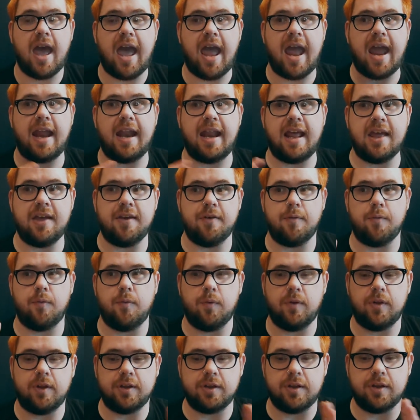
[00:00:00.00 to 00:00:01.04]
And it,
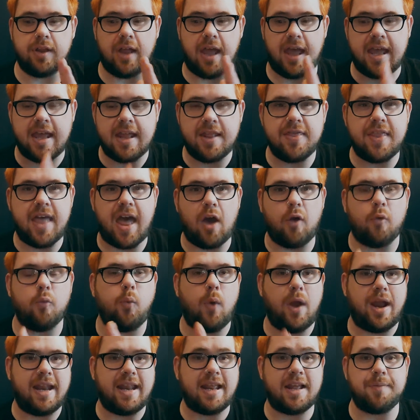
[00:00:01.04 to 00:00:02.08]
in that
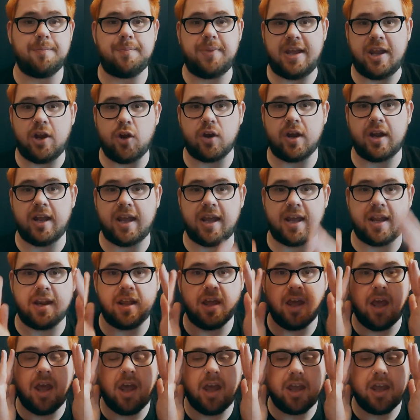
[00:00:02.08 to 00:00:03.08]
waiting period,